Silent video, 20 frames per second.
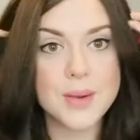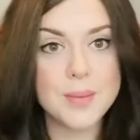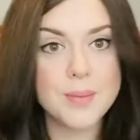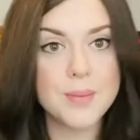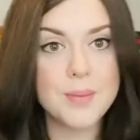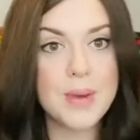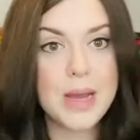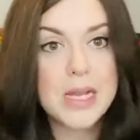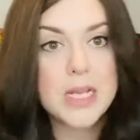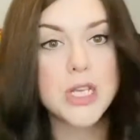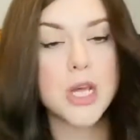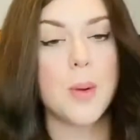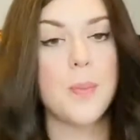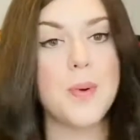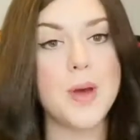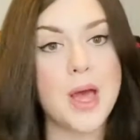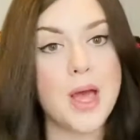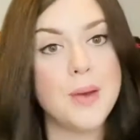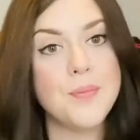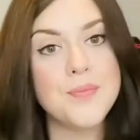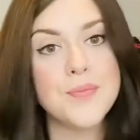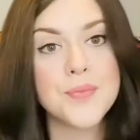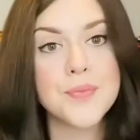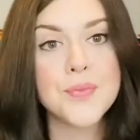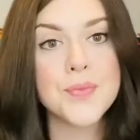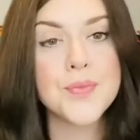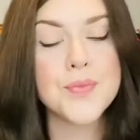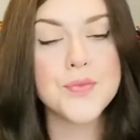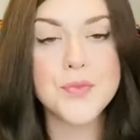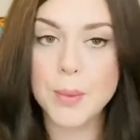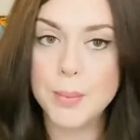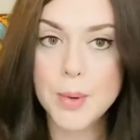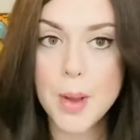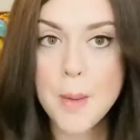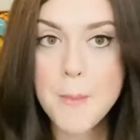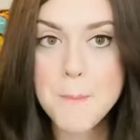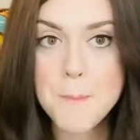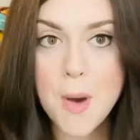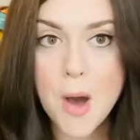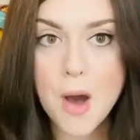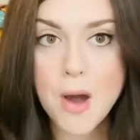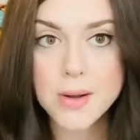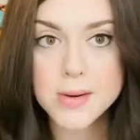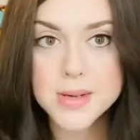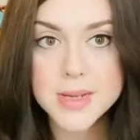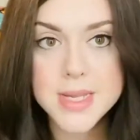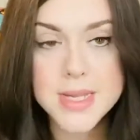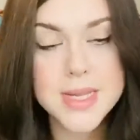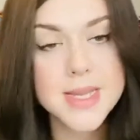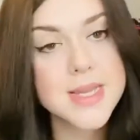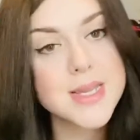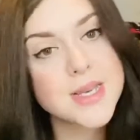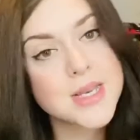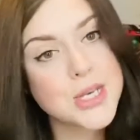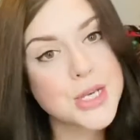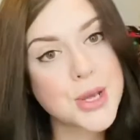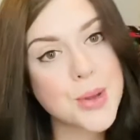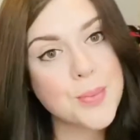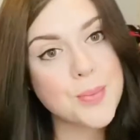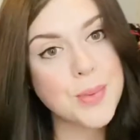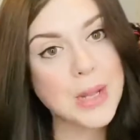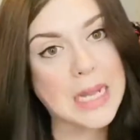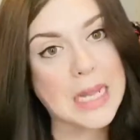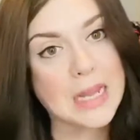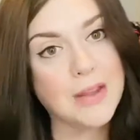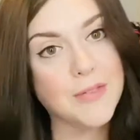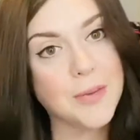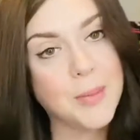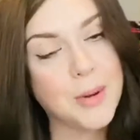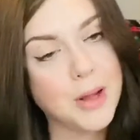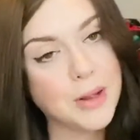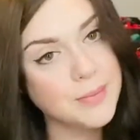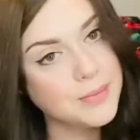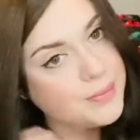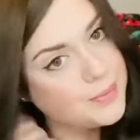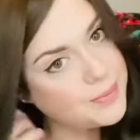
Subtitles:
my topper from unbox to unbelievable.